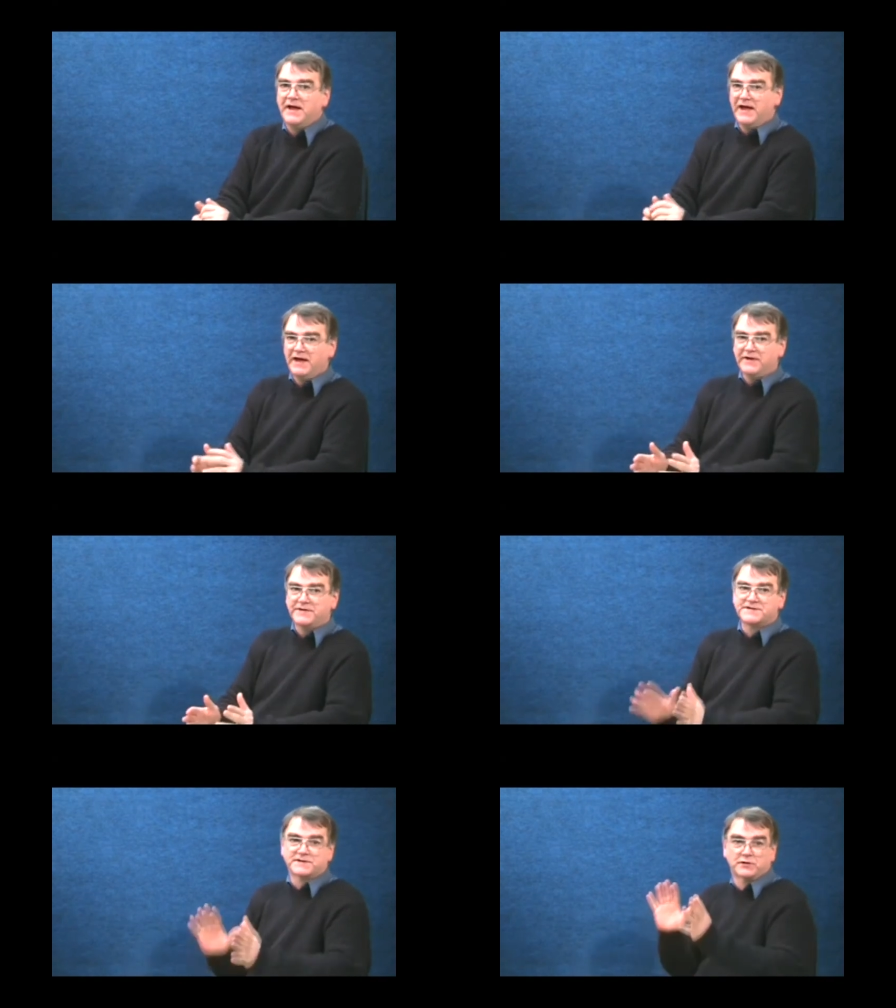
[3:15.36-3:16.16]

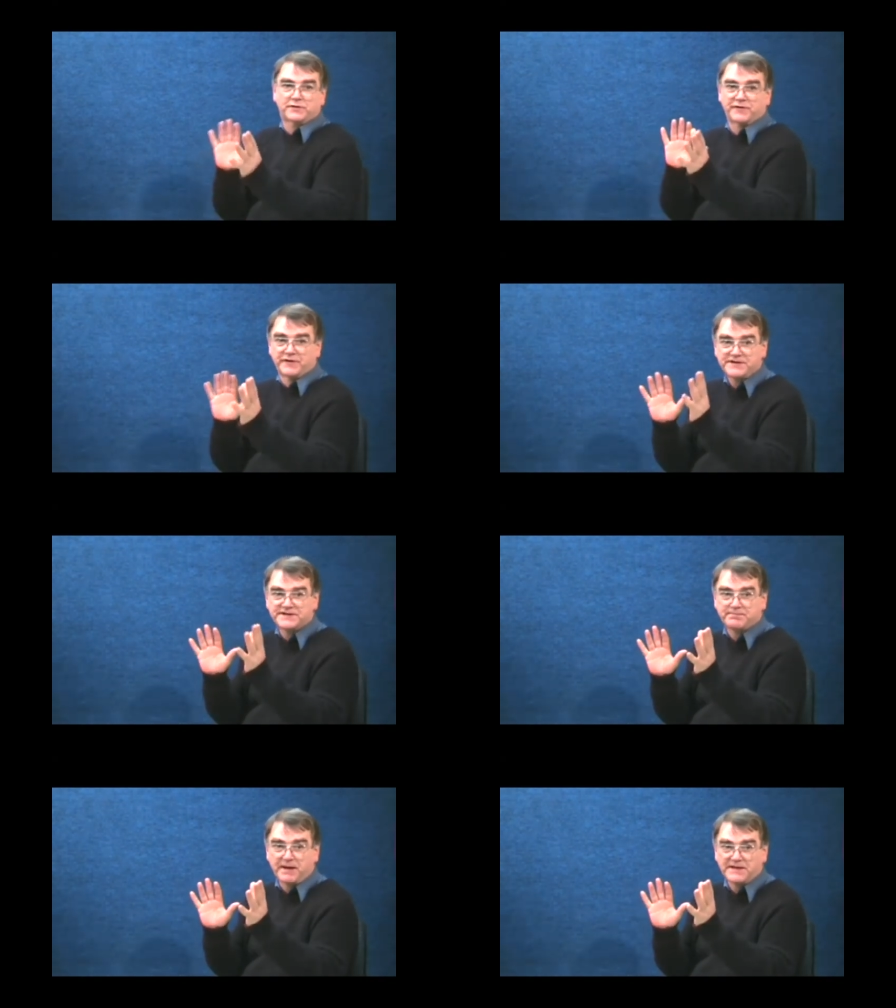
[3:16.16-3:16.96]
Editors look for this
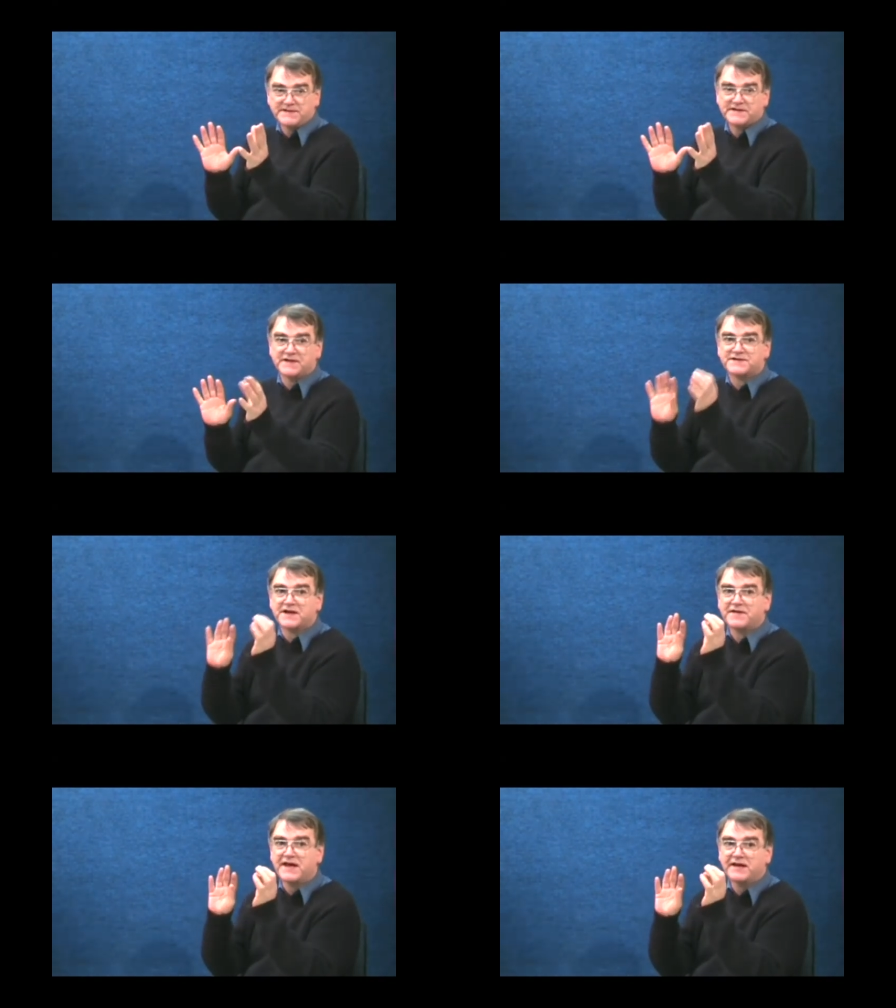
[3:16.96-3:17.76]
space so
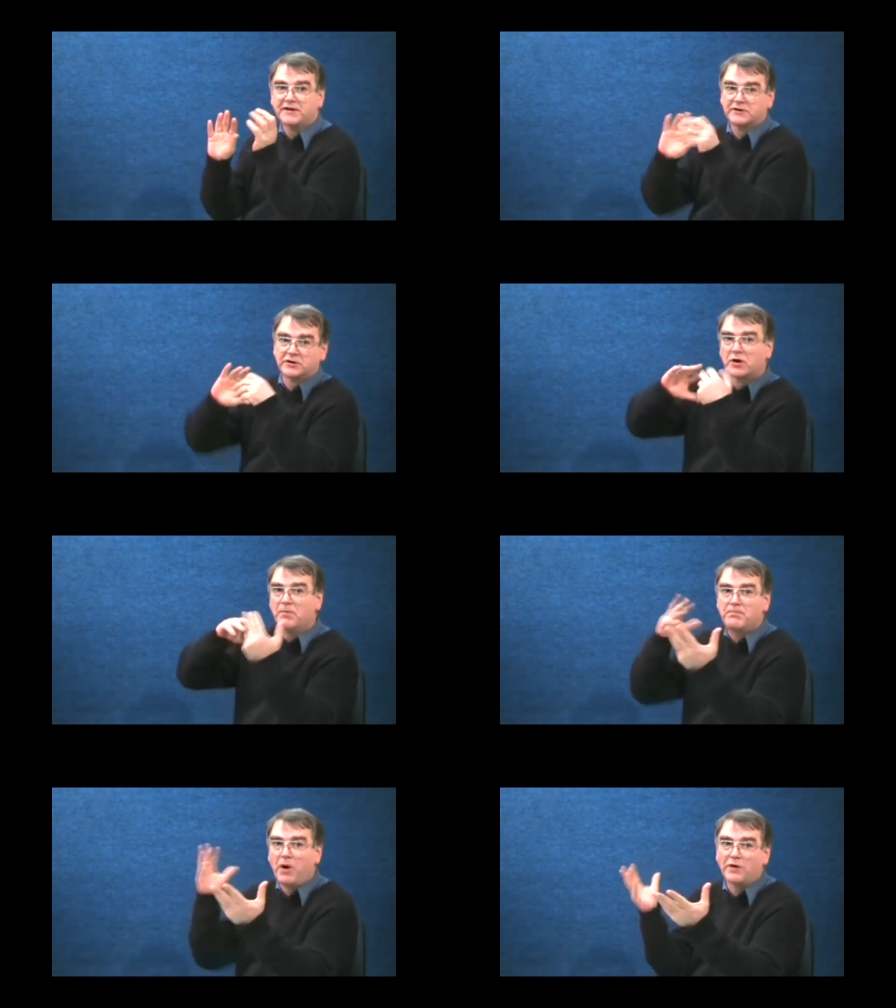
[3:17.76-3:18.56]
they can
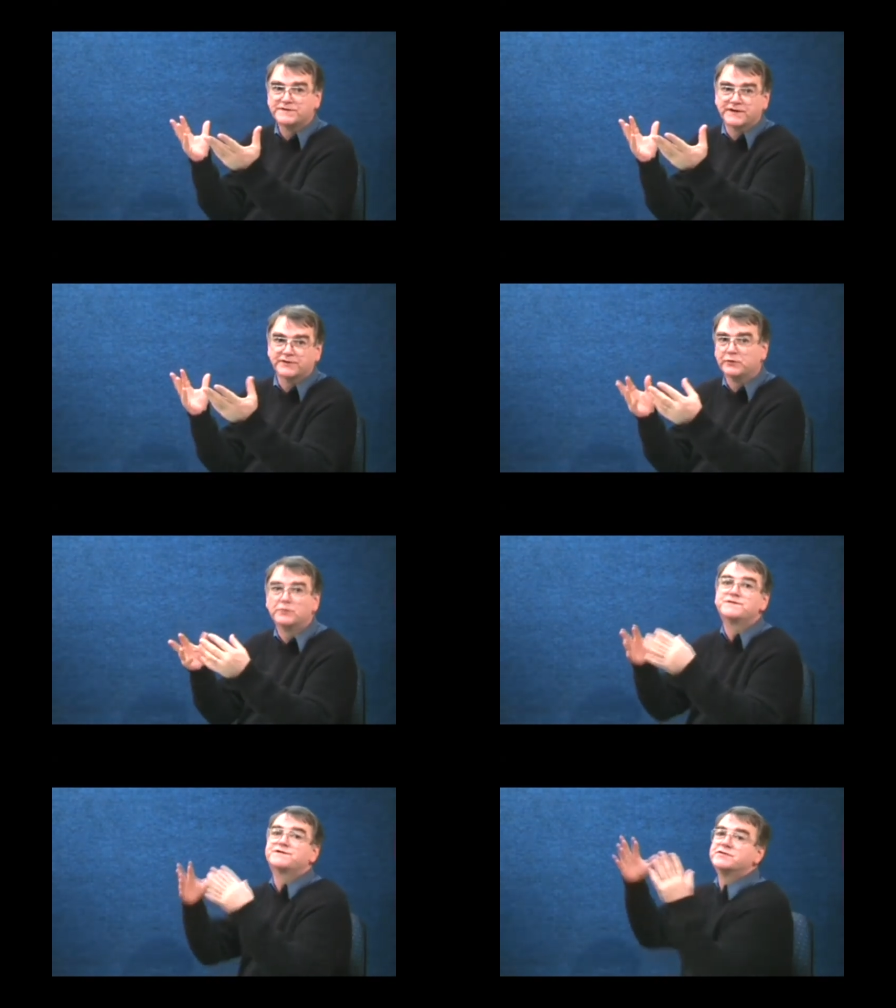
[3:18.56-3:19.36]
composite
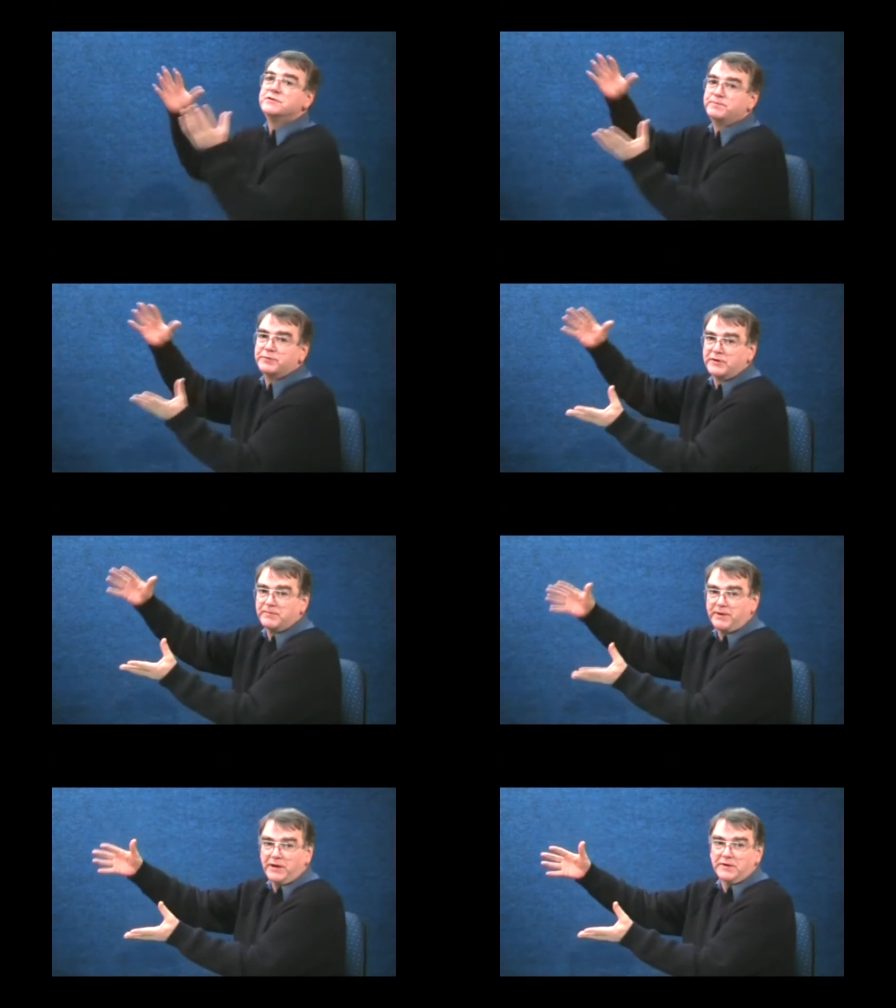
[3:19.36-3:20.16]
or
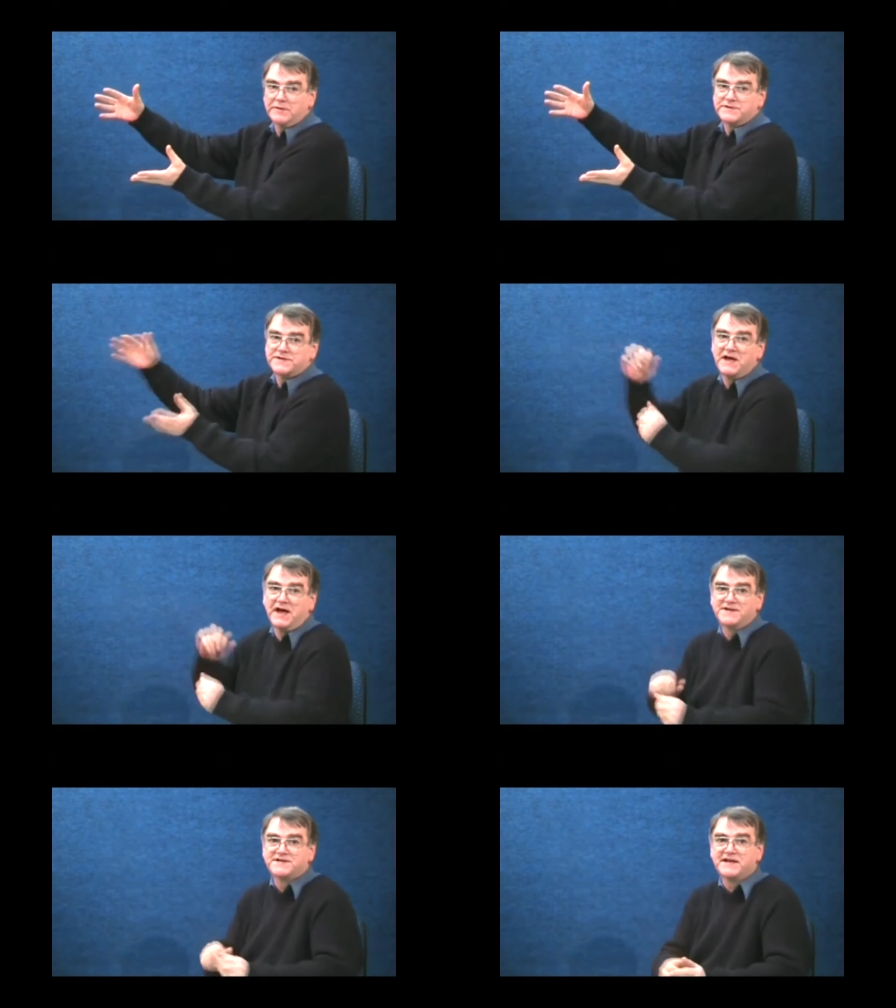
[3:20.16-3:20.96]
superimpose
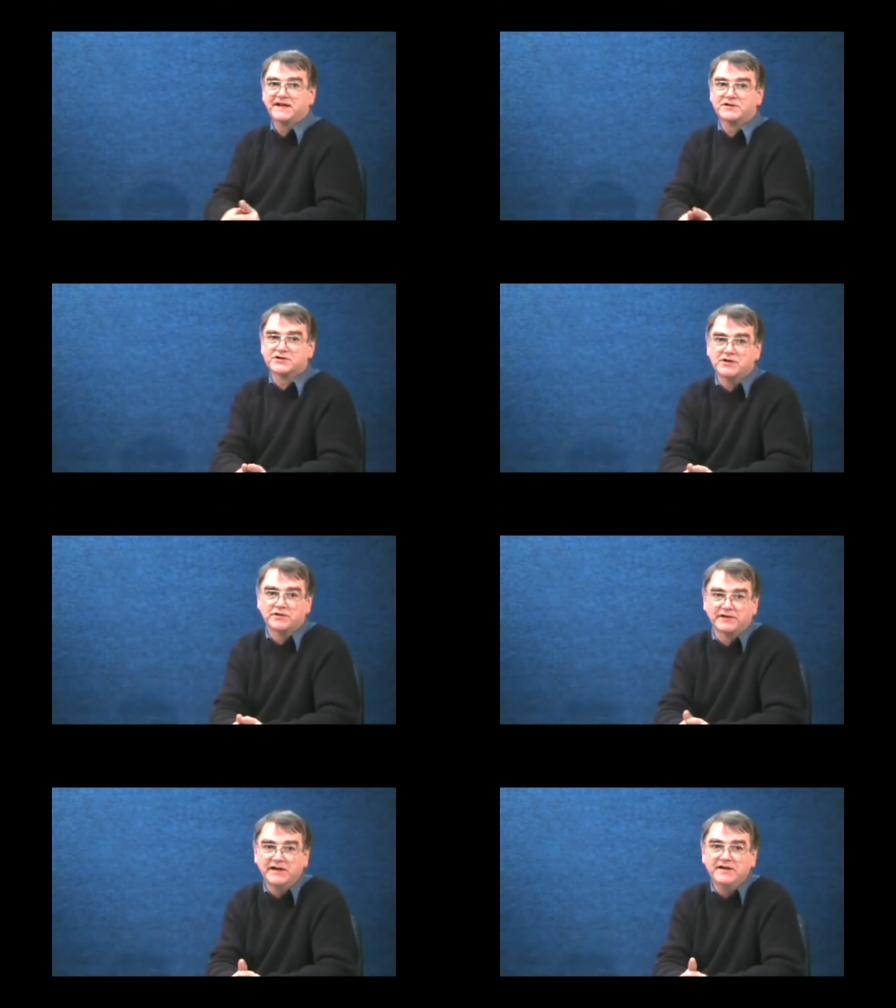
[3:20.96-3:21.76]
a second
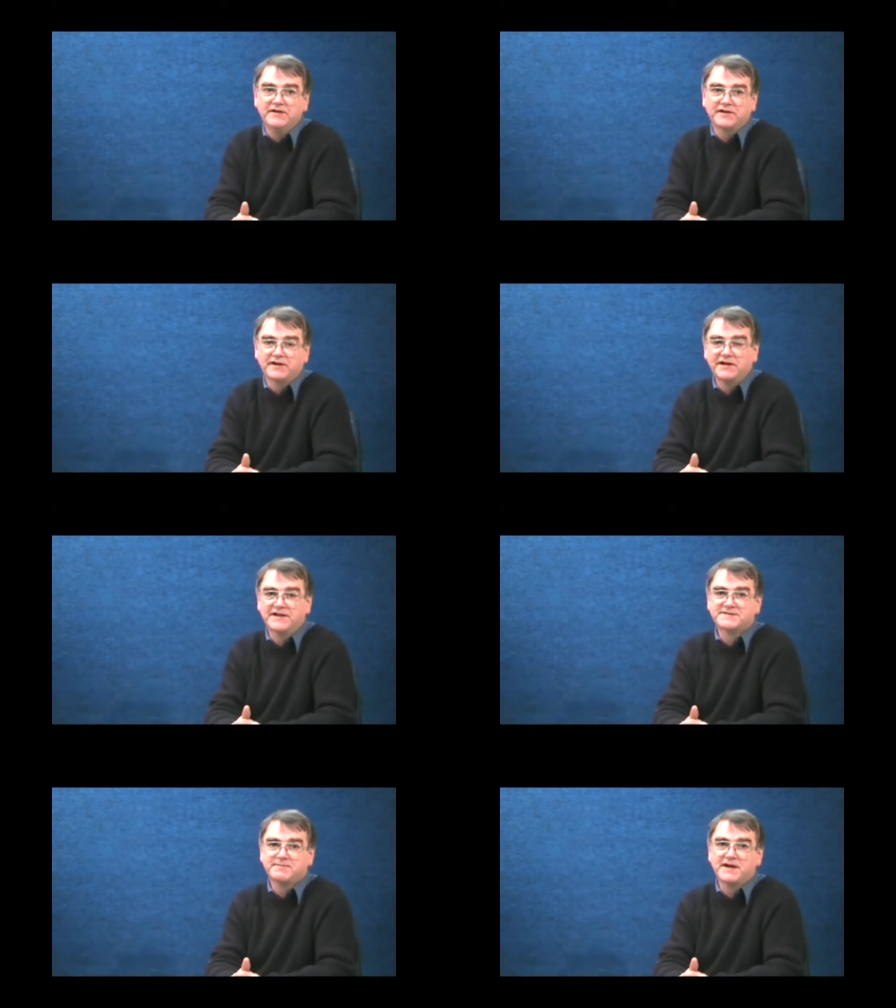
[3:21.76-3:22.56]
shot into the
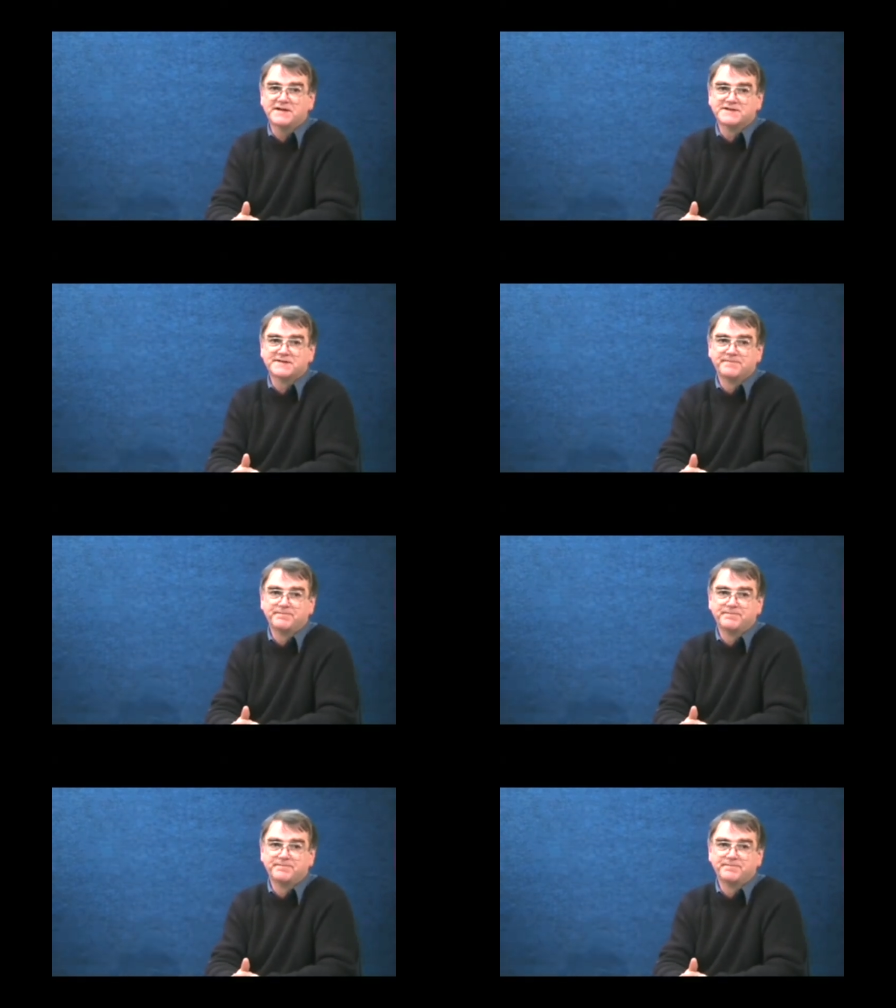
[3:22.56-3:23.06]
clear space.